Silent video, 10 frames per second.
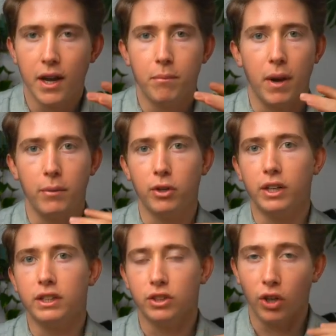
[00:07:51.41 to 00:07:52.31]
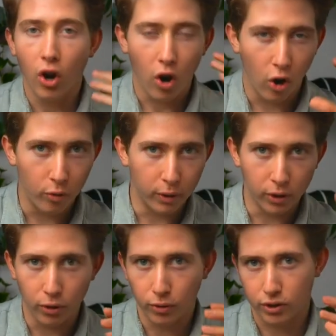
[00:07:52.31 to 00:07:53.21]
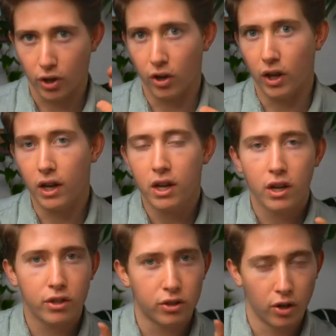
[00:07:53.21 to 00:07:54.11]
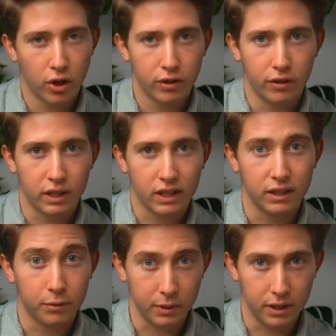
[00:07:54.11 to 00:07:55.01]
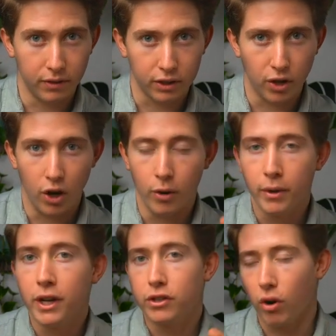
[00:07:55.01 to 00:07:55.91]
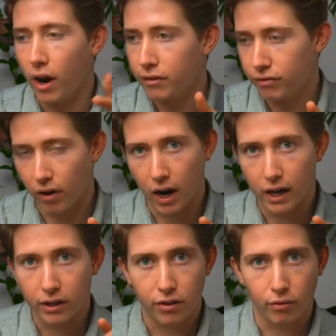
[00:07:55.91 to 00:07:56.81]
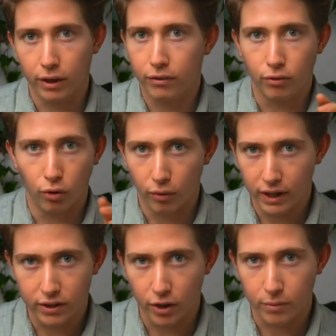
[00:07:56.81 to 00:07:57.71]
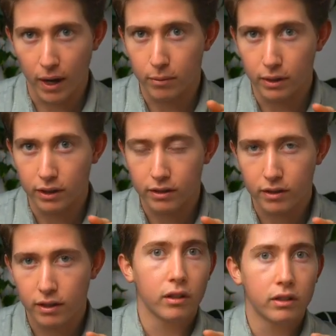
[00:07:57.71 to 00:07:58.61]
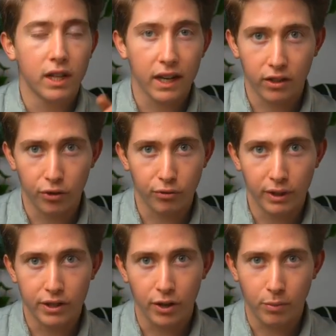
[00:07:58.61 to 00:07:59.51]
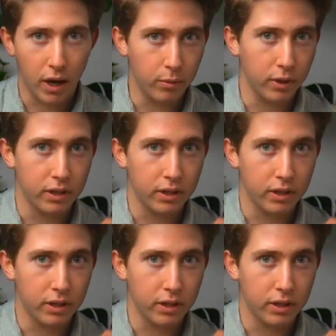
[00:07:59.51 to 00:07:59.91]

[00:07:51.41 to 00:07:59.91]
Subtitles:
Maybe you need to open Google Scholar, search this specific term, try and find 3 to 4 research papers, take those research papers,